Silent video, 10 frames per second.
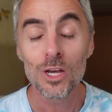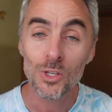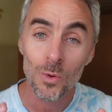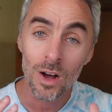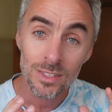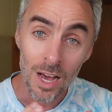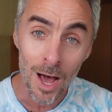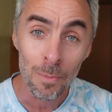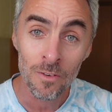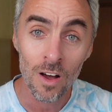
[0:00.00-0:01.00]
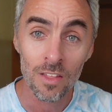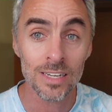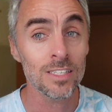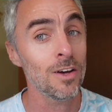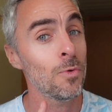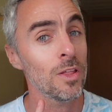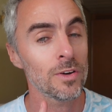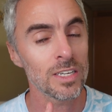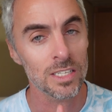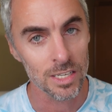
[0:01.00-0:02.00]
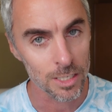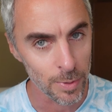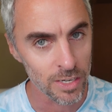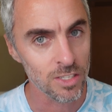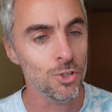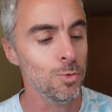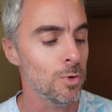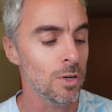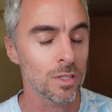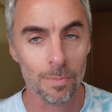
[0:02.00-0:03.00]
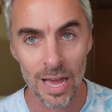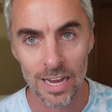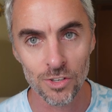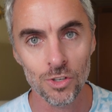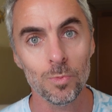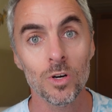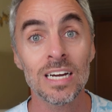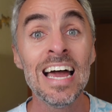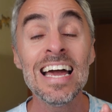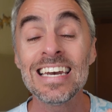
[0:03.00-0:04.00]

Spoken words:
So on top of all that stuff, whether it's the experience that you book, the packages you book,